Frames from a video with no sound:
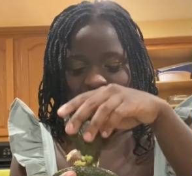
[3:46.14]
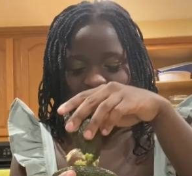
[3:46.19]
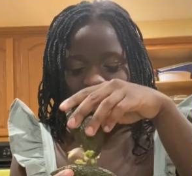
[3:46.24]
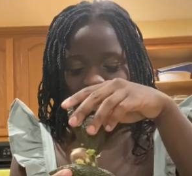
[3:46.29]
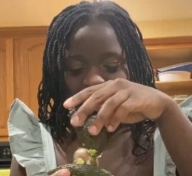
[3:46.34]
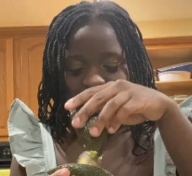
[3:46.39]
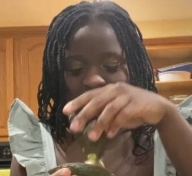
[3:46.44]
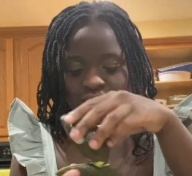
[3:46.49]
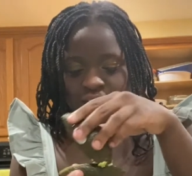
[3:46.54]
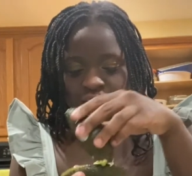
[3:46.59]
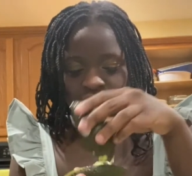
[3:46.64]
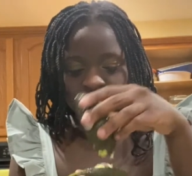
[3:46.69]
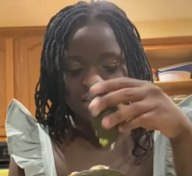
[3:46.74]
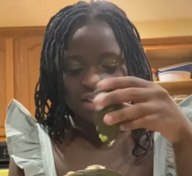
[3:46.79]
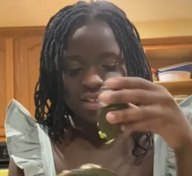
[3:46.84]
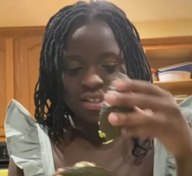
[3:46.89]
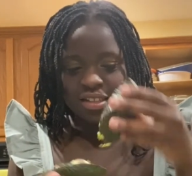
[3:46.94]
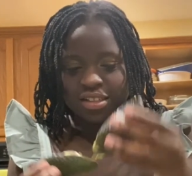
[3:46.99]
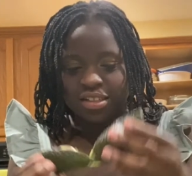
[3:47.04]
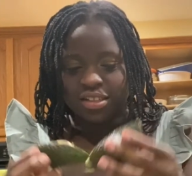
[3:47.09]

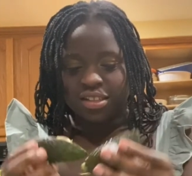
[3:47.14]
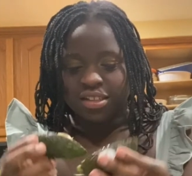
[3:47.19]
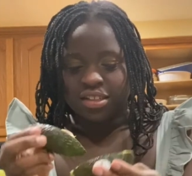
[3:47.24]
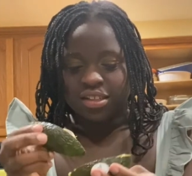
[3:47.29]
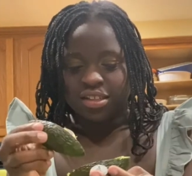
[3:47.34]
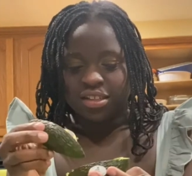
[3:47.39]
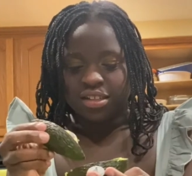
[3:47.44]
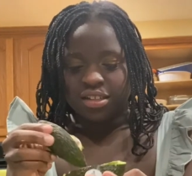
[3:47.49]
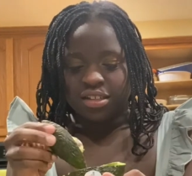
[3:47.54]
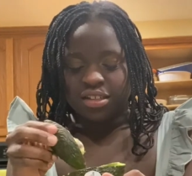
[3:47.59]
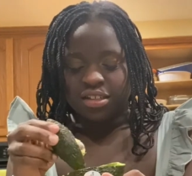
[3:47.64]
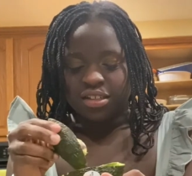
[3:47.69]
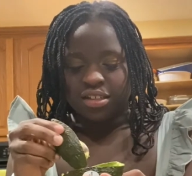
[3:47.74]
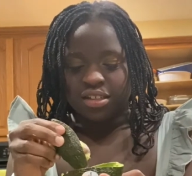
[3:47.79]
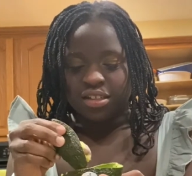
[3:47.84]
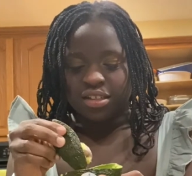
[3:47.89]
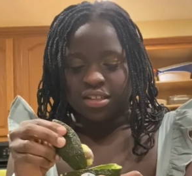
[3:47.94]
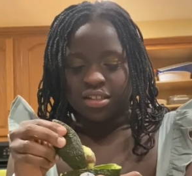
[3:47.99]
[no speech]